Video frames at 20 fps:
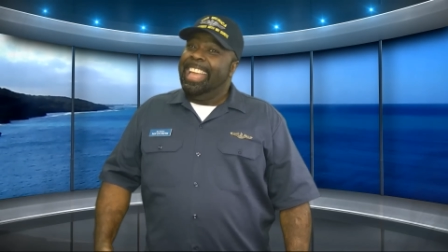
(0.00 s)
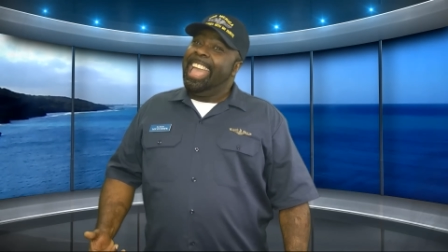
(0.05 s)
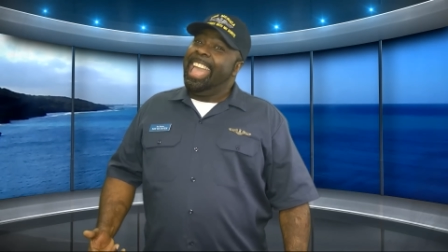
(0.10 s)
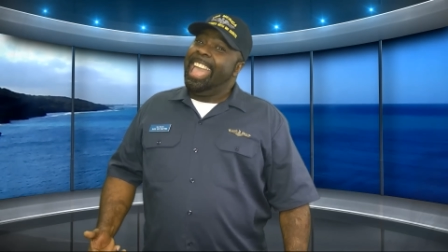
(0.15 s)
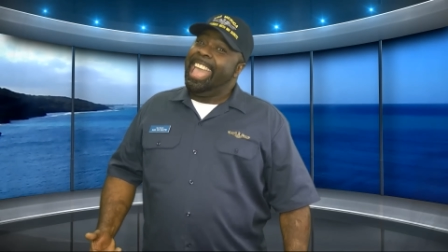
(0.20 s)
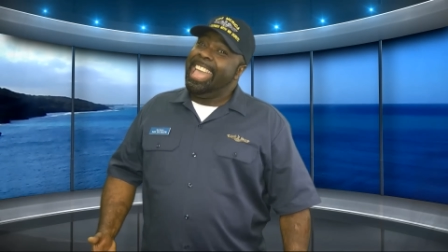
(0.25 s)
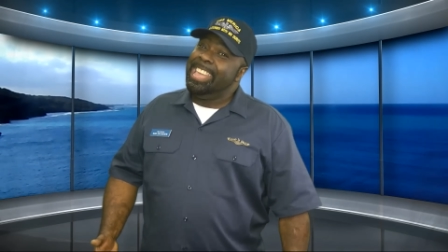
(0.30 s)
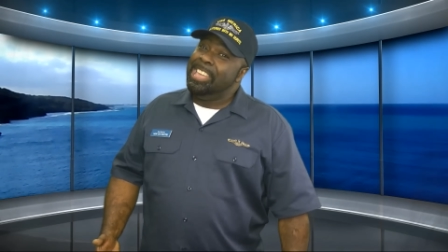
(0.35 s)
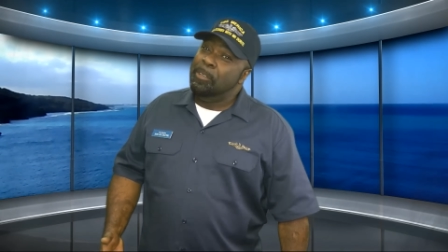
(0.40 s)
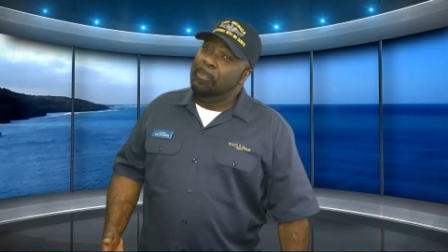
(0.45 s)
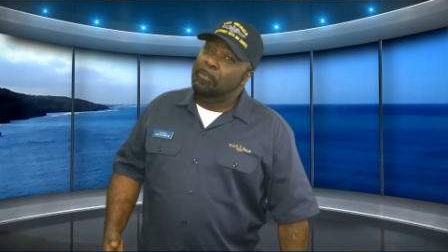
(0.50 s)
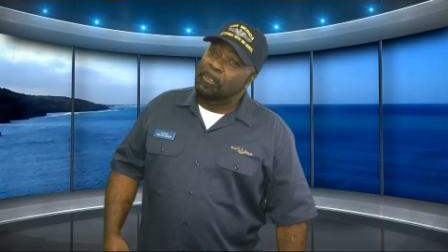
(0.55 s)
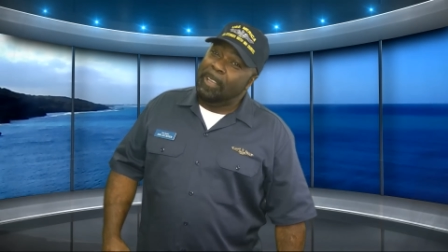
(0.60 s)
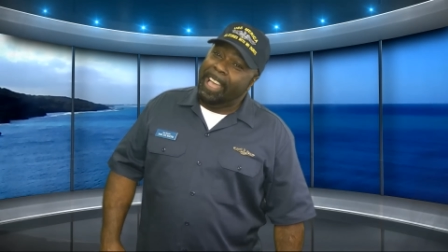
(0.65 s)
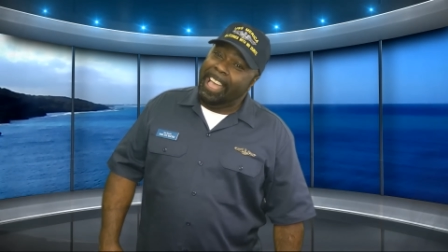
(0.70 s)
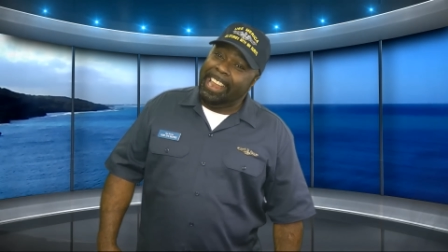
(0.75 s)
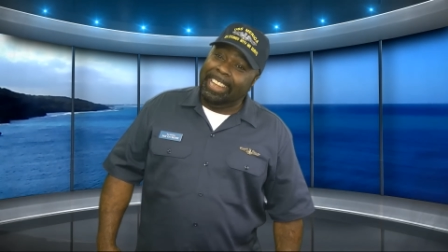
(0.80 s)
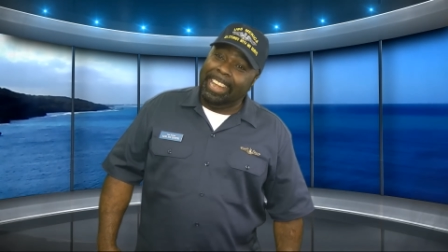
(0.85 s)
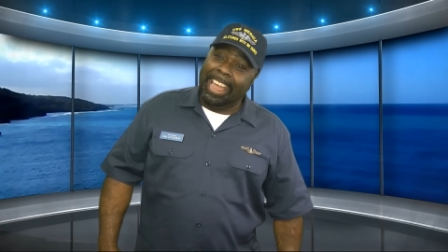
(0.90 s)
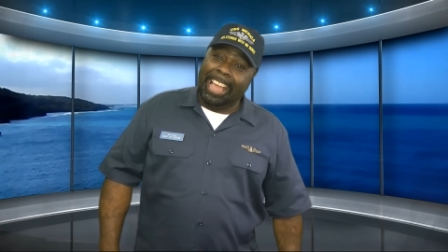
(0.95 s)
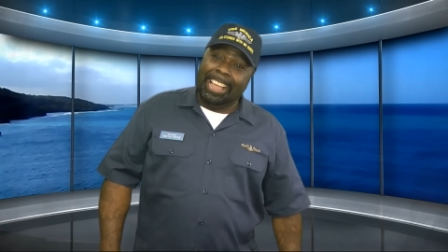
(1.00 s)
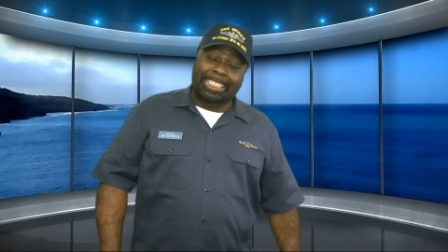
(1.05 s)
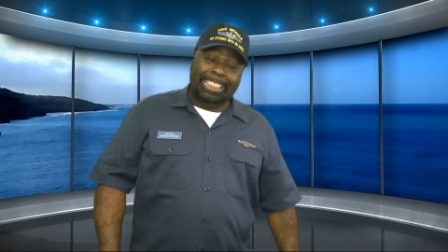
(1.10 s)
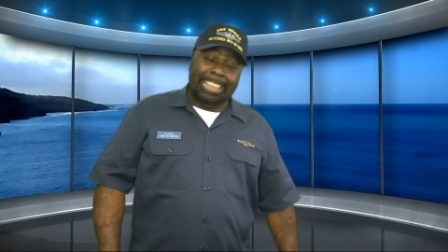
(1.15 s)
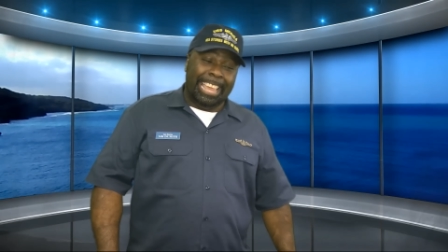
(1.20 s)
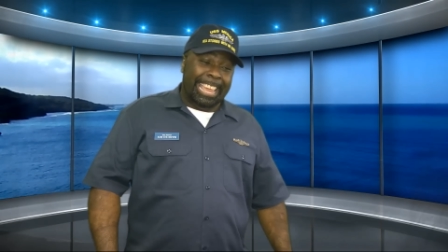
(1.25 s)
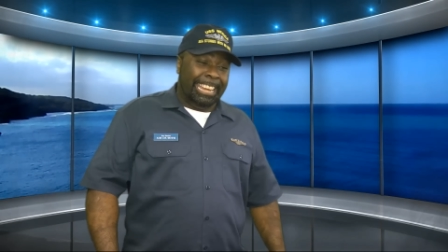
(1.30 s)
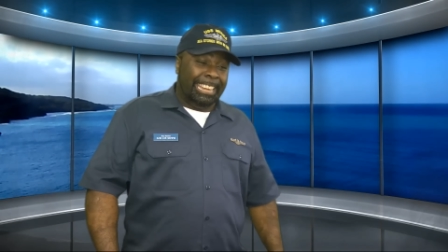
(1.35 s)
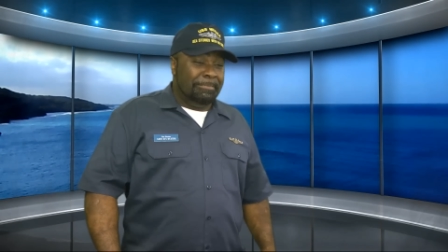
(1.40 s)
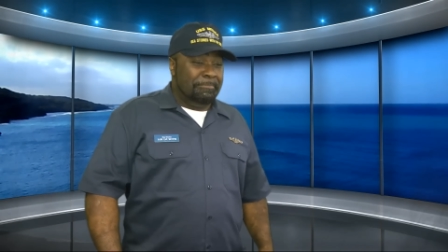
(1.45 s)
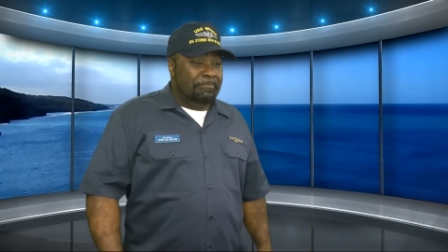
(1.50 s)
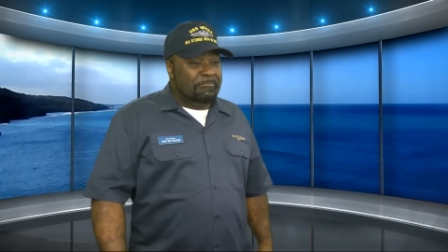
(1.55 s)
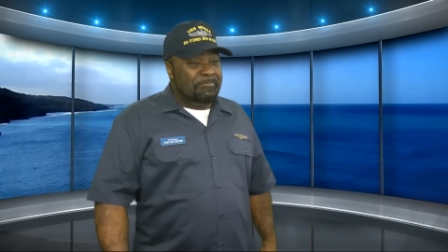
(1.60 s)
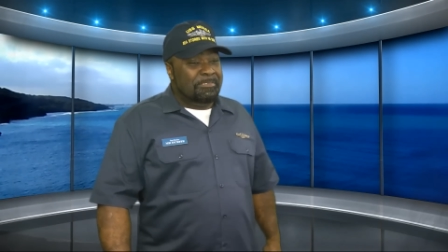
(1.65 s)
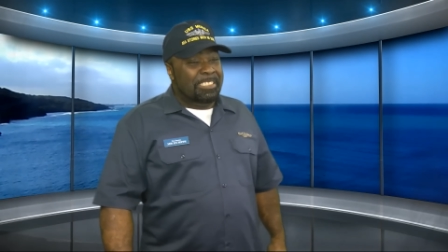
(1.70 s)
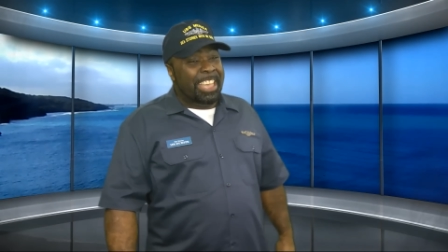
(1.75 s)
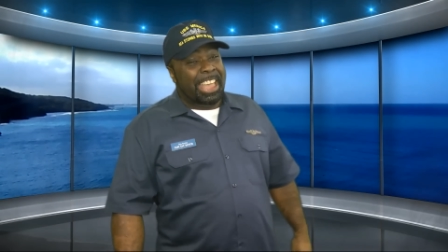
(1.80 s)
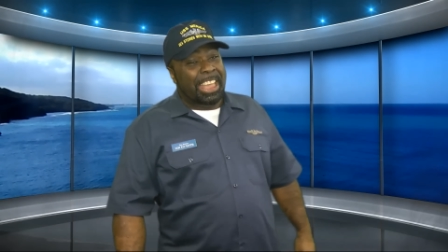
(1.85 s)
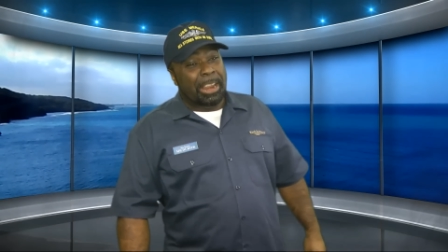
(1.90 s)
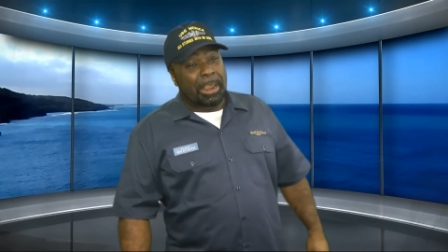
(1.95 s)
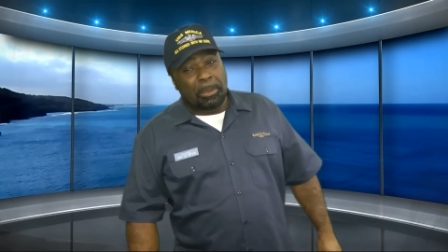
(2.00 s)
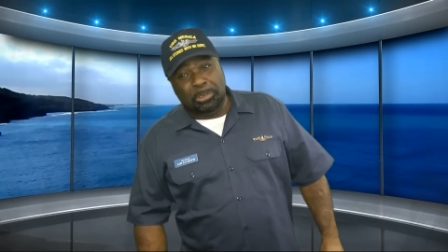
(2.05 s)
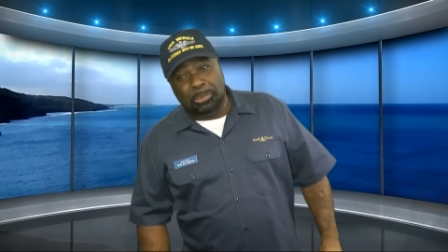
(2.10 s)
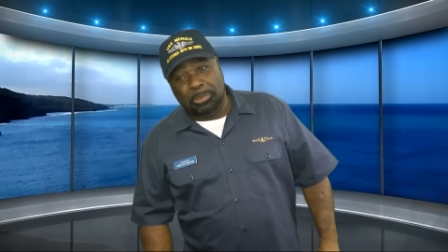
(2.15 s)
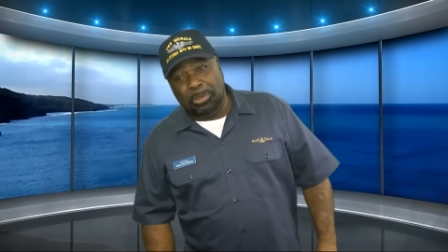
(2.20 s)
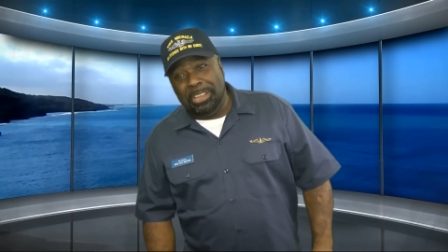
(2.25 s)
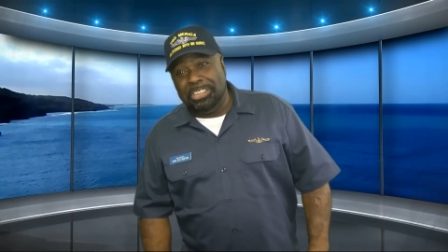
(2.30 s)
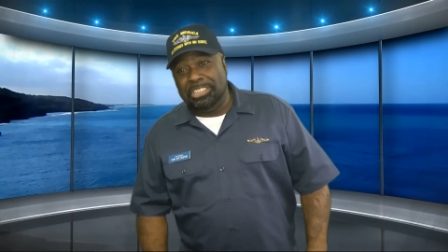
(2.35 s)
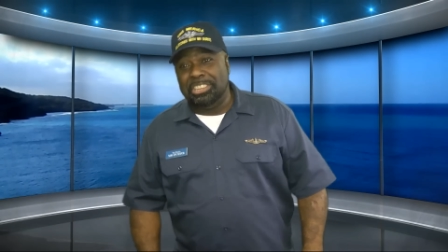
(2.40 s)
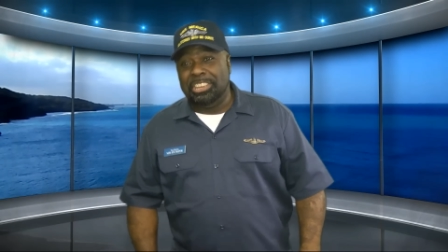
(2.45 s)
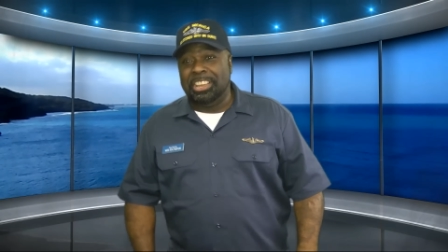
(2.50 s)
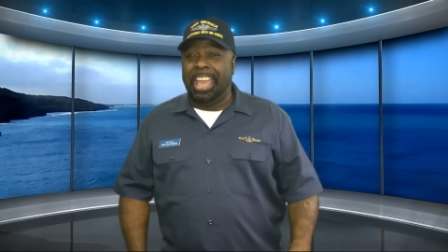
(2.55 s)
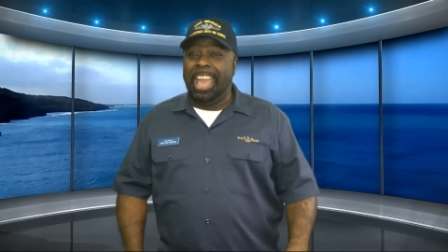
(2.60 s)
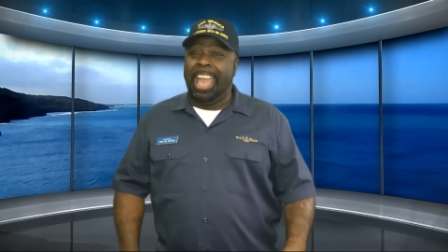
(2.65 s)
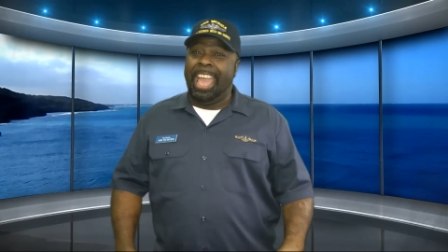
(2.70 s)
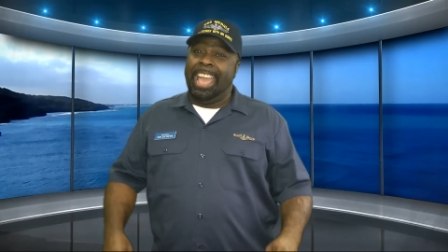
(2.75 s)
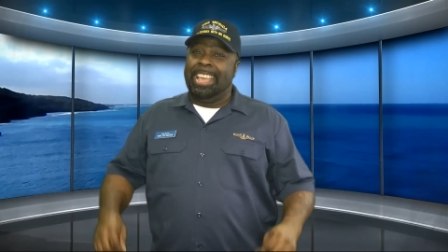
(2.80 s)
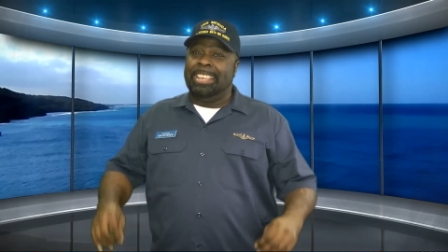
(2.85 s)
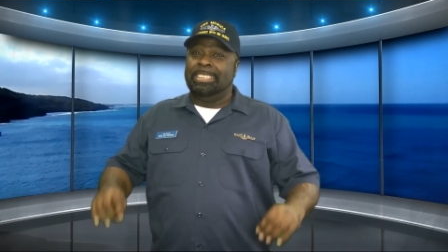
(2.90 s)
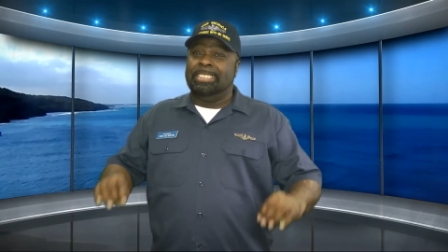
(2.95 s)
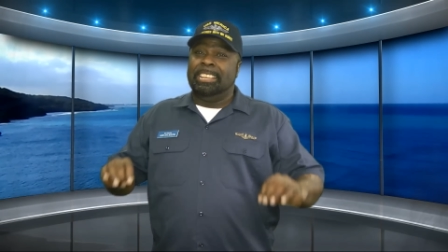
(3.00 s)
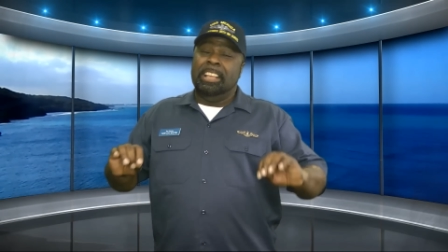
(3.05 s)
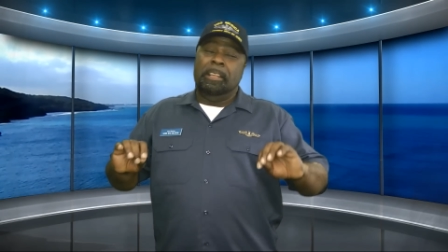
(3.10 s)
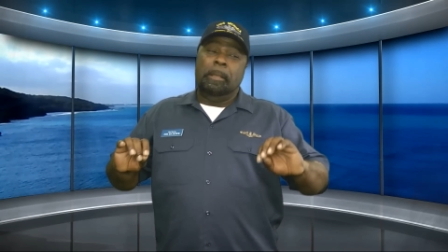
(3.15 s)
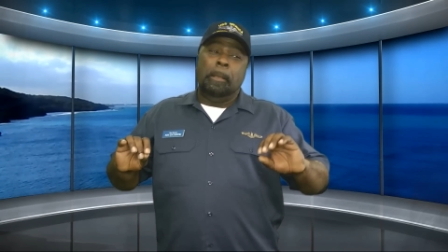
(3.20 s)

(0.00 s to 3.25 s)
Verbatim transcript: and you find out that they don't treat you as